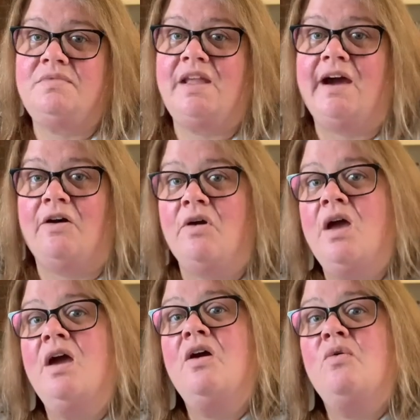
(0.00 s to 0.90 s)
Now,
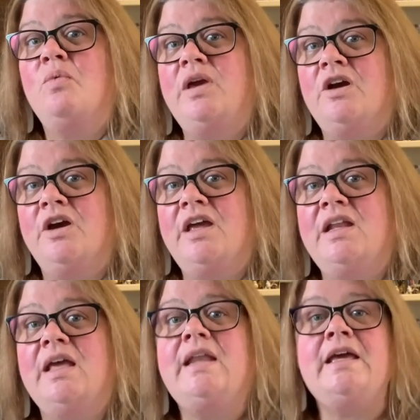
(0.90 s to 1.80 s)
we are
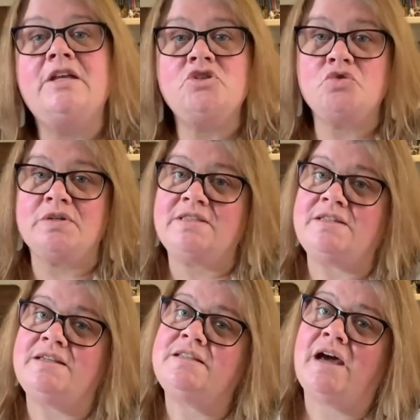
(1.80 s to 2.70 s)
in an
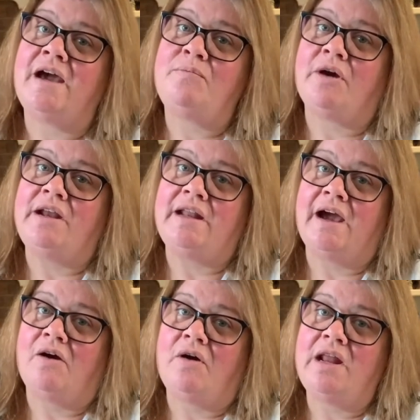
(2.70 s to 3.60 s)
interesting time right
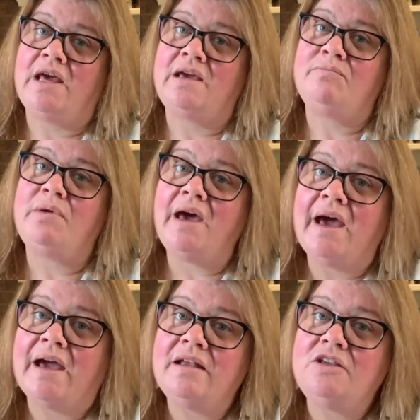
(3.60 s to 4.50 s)
now, and I
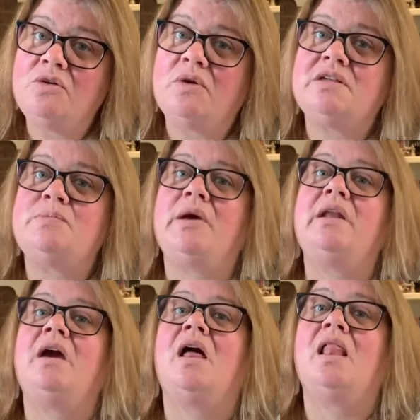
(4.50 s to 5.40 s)
bet you are
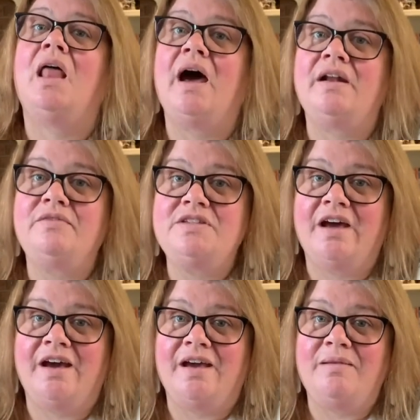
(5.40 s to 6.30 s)
spending a lot of
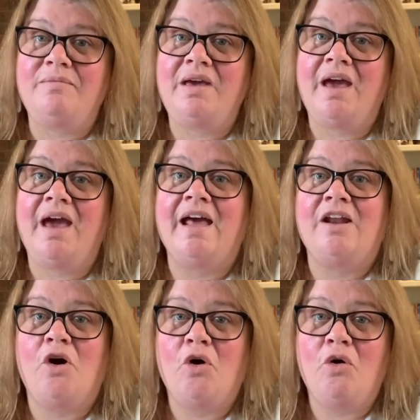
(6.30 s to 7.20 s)
time at
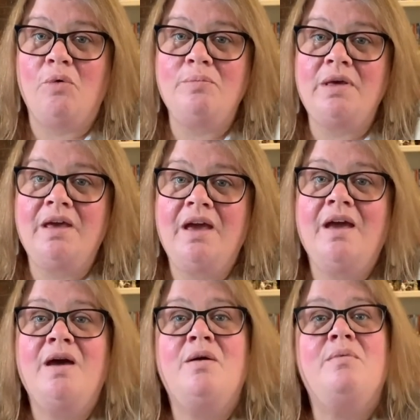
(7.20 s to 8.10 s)
home,
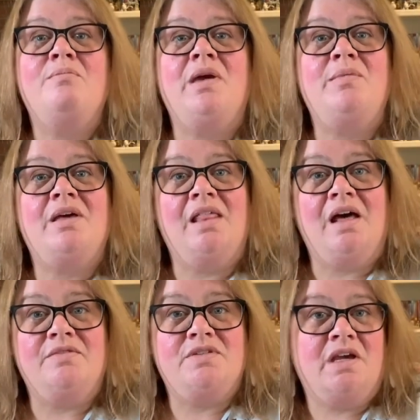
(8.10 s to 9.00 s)
maybe a
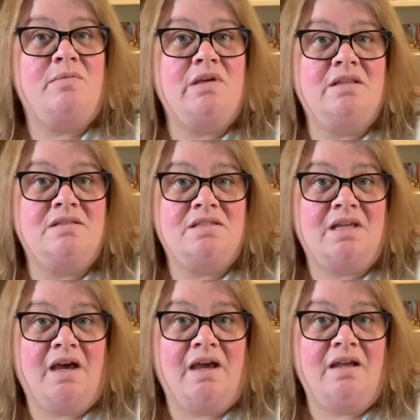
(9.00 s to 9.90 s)
lot of time
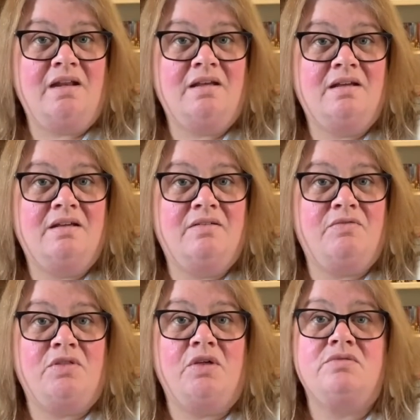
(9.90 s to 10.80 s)
inside.
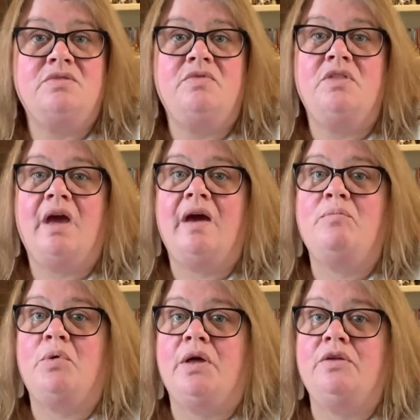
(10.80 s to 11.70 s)
For those of you that
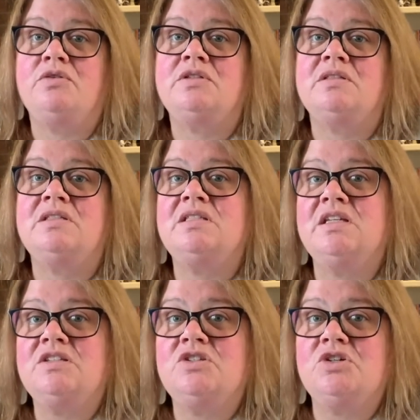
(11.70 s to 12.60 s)
have brothers and
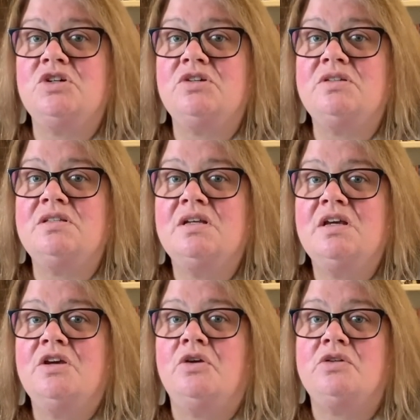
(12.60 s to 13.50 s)
sisters,
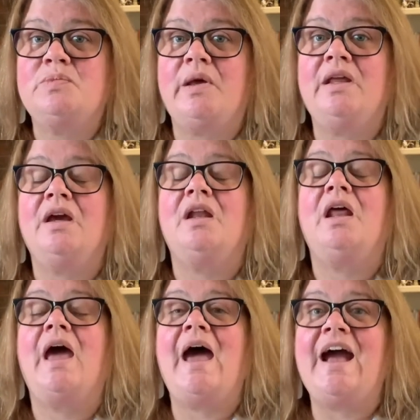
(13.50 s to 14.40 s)
you're spending an
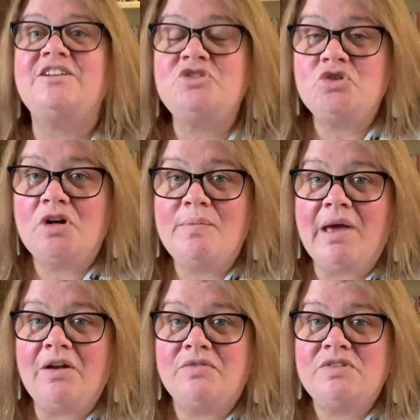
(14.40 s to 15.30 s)
extra
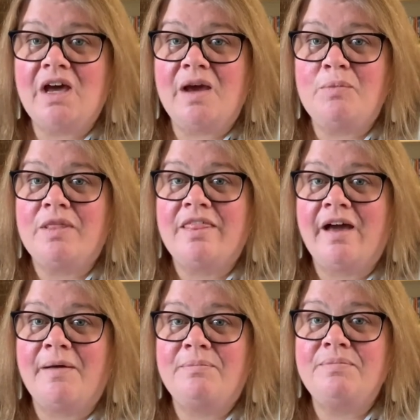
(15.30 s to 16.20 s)
amount of time with
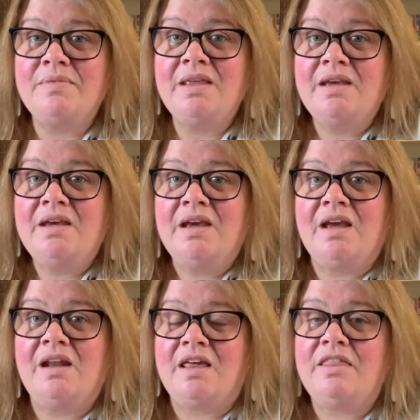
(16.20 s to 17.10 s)
them.
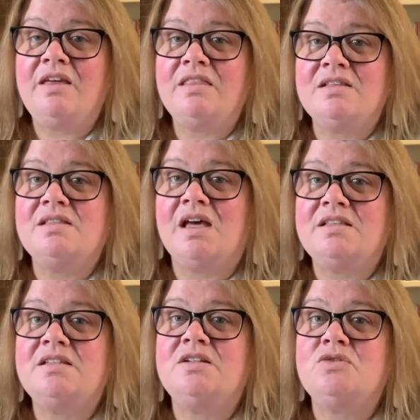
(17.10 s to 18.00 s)
And I think this
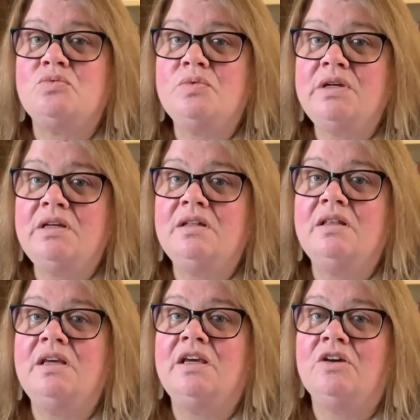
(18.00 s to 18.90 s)
lesson is
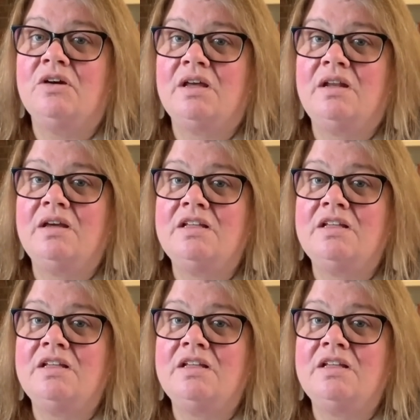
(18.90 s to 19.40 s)
really good.